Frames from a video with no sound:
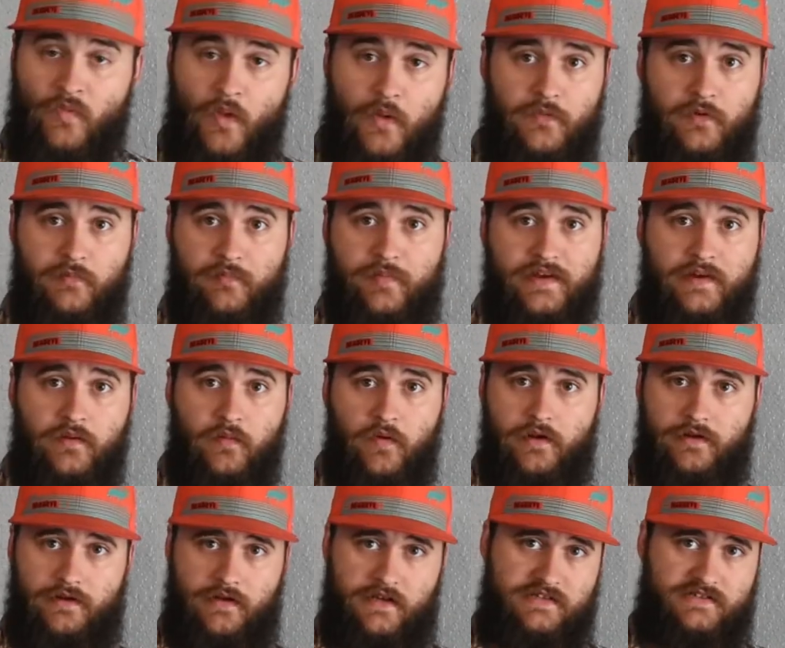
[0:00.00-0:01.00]
The big
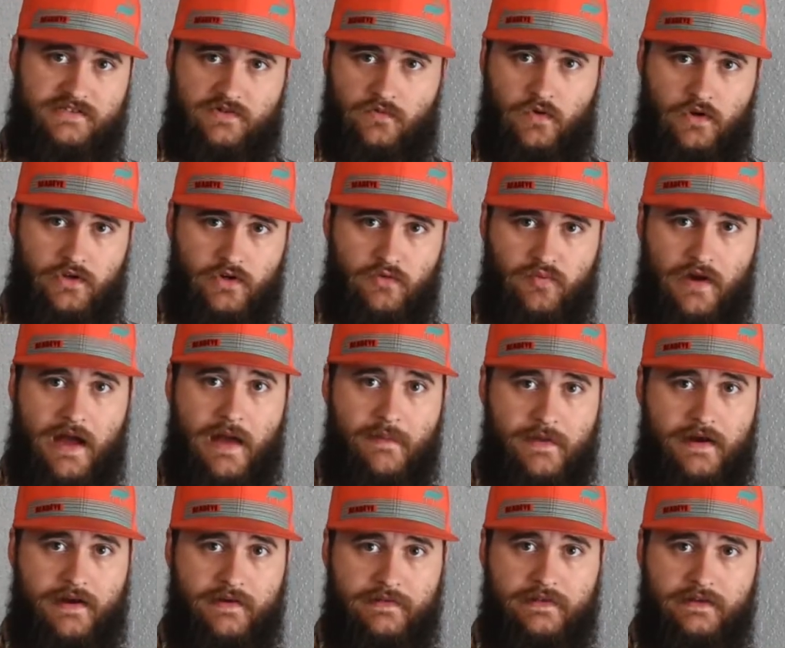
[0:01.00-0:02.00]
one is the one you
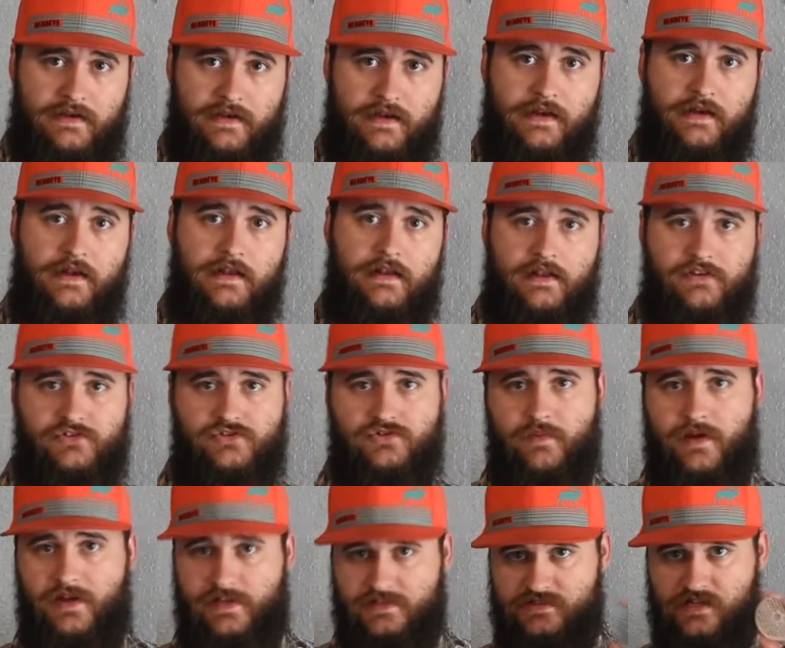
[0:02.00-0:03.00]
primarily need unless you're
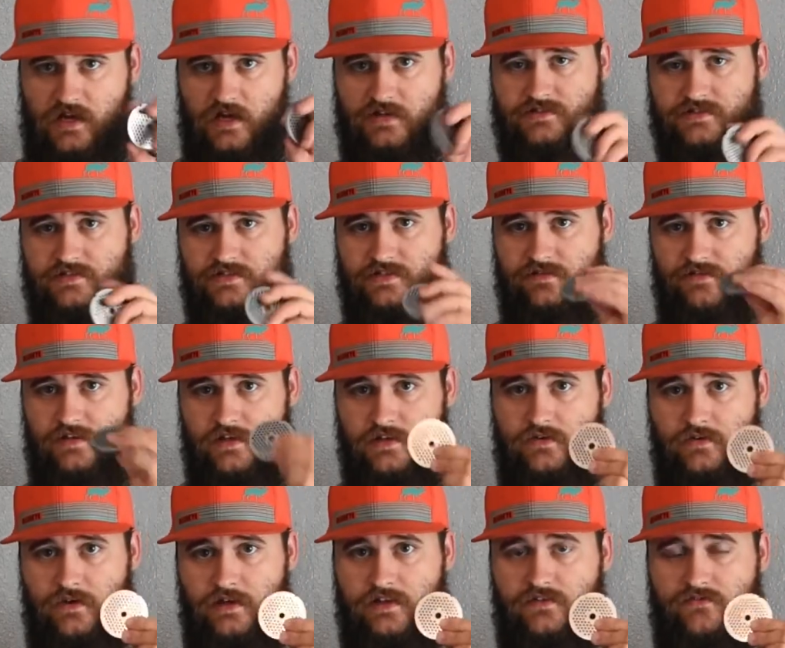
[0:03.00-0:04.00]
making sausage, and then
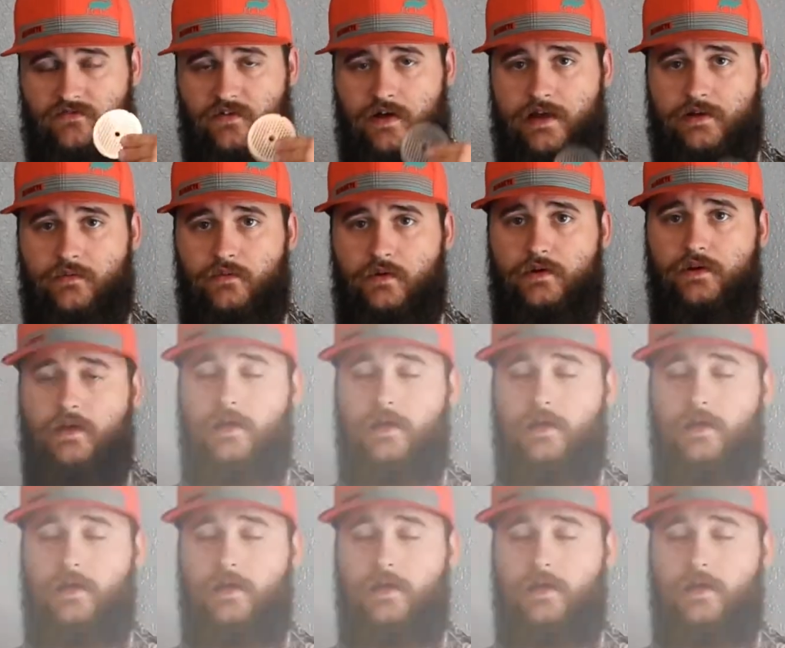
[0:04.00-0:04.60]
you need to find one.